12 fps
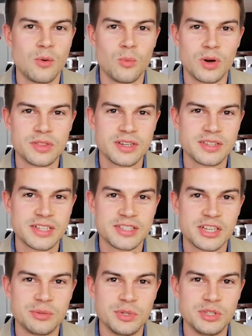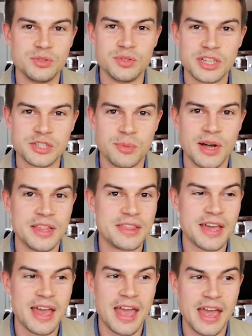One thing that's going to be due this
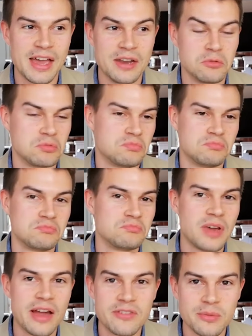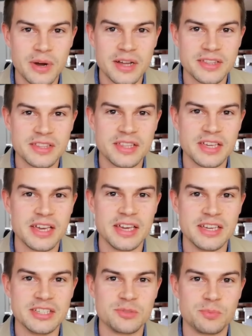month and every month
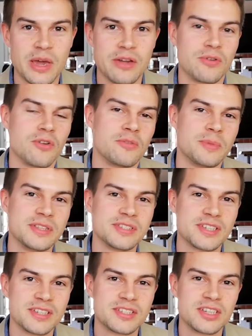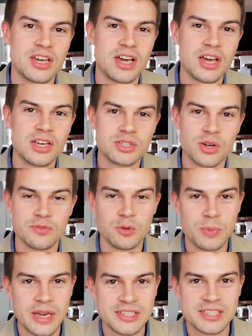is payroll remittances. So if
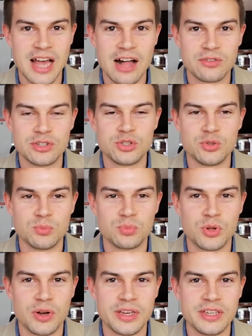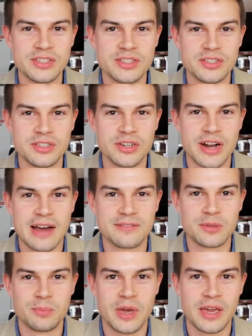you pay salary to employees, you're going to
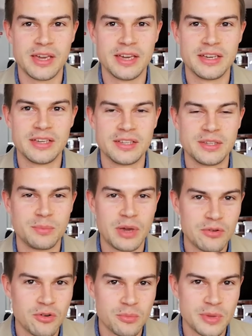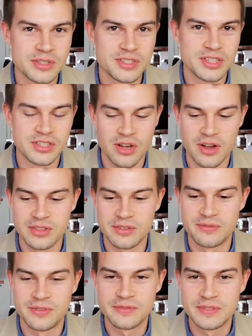have to pay payroll remittances on the
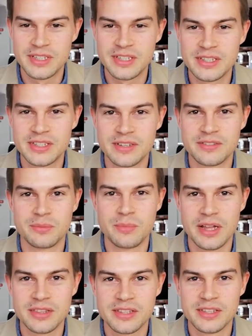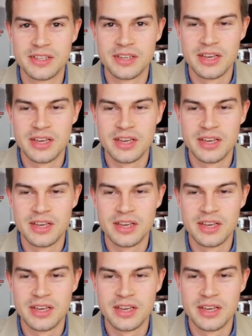15th of the month